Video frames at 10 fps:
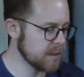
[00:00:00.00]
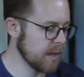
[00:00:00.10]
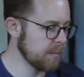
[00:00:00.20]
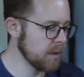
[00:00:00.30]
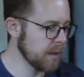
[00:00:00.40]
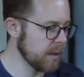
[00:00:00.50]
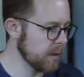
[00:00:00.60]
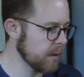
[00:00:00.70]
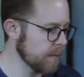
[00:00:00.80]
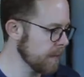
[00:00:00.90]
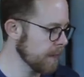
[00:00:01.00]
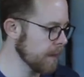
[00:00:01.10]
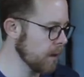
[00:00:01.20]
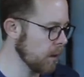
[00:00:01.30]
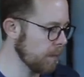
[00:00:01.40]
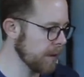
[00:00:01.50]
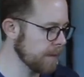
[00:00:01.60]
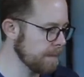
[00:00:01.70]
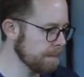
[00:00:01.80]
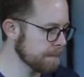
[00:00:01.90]
emulator
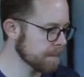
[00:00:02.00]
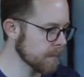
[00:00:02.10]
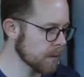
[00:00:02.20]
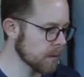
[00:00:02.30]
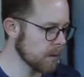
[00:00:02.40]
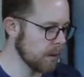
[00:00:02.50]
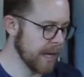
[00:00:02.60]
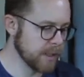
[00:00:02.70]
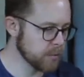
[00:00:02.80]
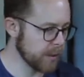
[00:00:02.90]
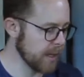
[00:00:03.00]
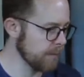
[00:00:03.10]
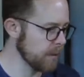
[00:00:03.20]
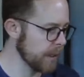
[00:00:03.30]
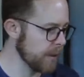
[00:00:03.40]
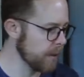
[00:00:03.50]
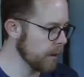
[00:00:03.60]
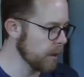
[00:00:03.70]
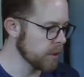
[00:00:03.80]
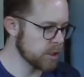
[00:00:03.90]
open, Android emulator,
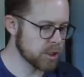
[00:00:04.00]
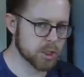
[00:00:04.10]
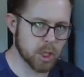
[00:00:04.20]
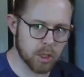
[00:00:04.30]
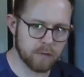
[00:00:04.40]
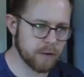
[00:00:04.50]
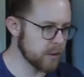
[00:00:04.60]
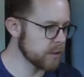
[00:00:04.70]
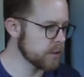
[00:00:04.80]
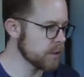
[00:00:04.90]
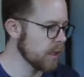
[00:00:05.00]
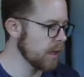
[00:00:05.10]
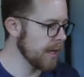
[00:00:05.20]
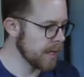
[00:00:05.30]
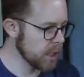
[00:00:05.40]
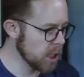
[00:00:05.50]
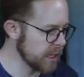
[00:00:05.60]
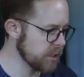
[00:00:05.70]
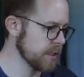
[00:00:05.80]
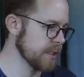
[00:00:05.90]
servers,
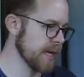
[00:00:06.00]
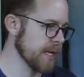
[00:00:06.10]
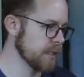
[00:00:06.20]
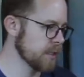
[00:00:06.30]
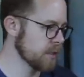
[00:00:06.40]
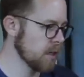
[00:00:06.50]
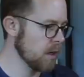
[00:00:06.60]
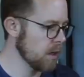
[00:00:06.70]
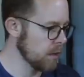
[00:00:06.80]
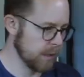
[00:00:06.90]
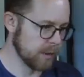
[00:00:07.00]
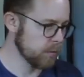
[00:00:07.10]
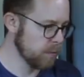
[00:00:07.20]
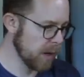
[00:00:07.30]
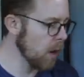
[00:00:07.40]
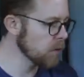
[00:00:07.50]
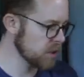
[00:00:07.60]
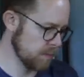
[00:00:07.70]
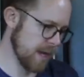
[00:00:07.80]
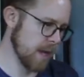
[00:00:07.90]
integration tests, like through
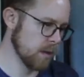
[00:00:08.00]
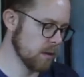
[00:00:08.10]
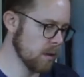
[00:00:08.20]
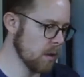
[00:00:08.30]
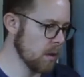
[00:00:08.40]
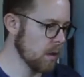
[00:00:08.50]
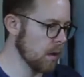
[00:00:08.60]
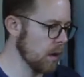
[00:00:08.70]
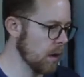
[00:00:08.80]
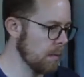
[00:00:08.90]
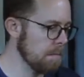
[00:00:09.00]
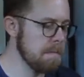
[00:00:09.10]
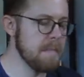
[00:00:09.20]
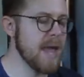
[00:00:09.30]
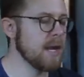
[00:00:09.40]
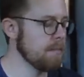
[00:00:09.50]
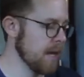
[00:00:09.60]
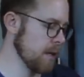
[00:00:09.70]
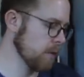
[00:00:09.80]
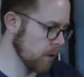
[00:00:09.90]
Postman,
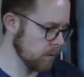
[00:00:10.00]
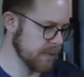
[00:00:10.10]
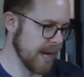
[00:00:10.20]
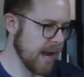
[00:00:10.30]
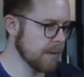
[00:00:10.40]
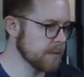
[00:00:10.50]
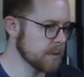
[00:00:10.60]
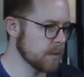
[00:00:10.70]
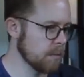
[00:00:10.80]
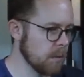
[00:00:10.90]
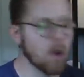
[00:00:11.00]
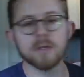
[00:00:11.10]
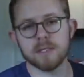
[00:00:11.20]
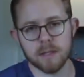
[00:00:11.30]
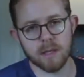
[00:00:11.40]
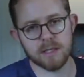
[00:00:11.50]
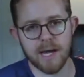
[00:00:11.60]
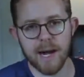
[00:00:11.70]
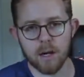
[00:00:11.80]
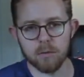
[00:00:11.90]
many Chrome tabs, mostly on
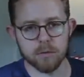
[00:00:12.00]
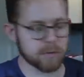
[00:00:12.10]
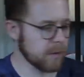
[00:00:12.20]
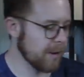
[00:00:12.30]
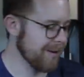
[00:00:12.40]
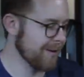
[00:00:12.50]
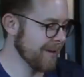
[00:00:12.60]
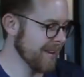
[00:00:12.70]
Stack Overflow,